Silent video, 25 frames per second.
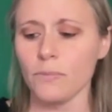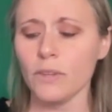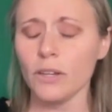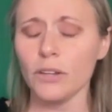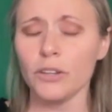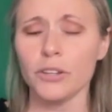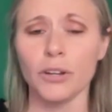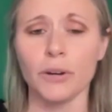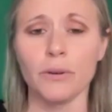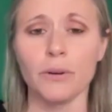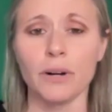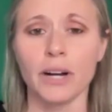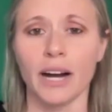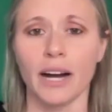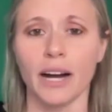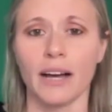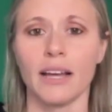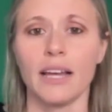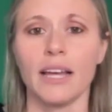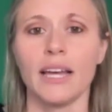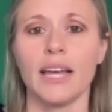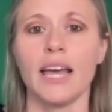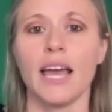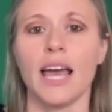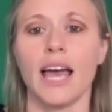yoga,
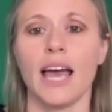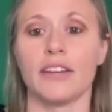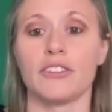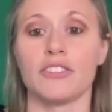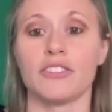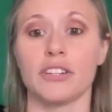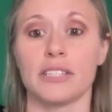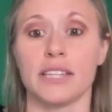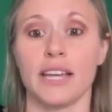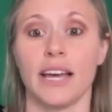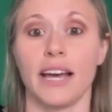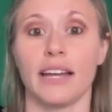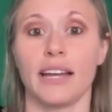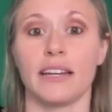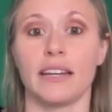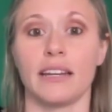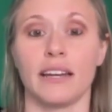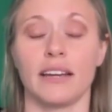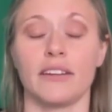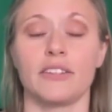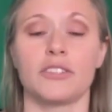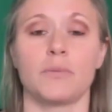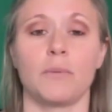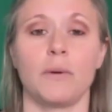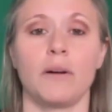and just had a
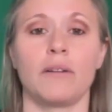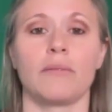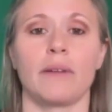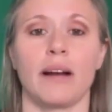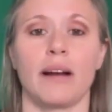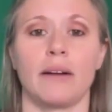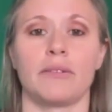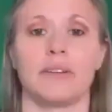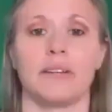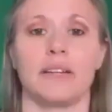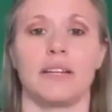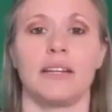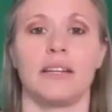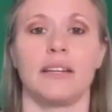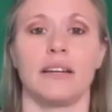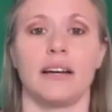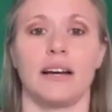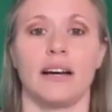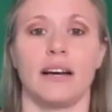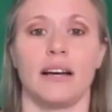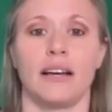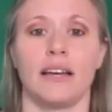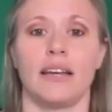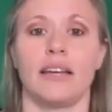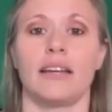nice, well-rounded
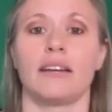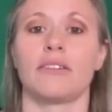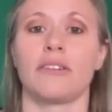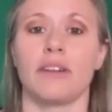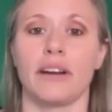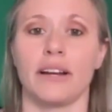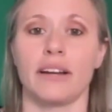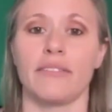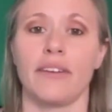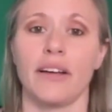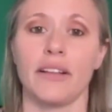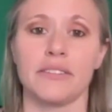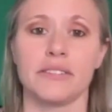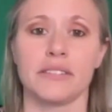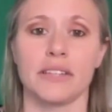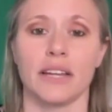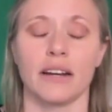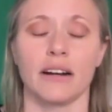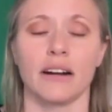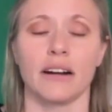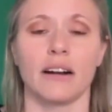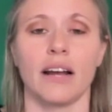integrative health center.